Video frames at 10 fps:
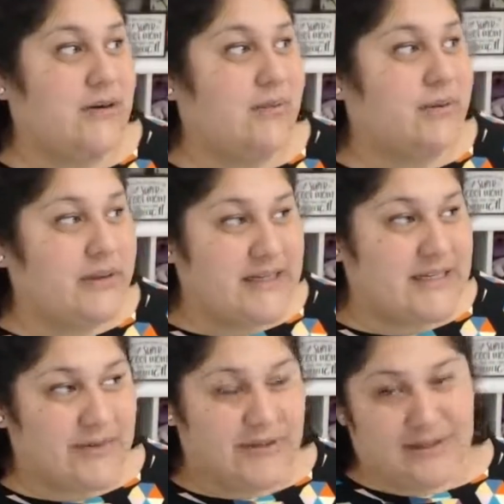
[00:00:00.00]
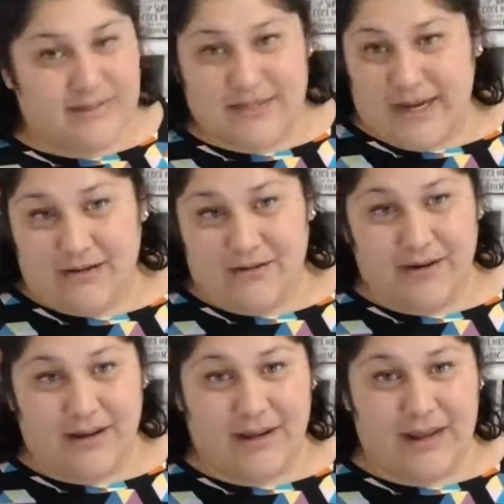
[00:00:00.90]
please put them down
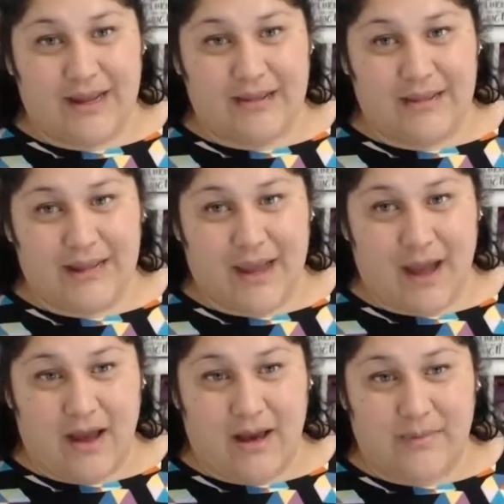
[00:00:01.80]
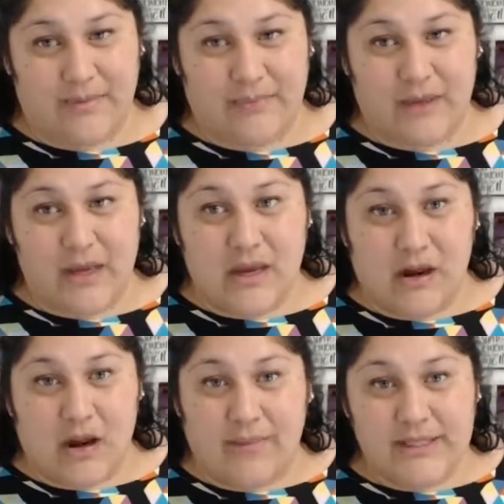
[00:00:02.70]
in the
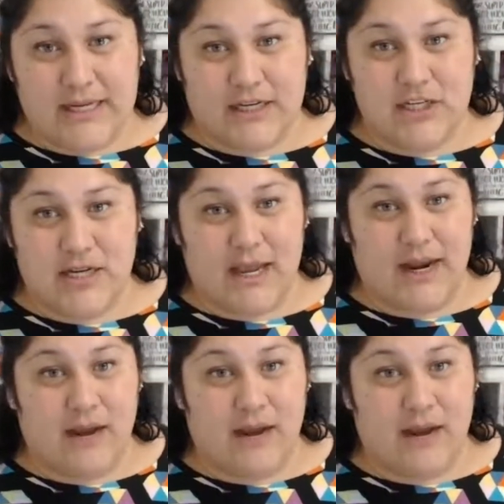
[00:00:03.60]
comment section, and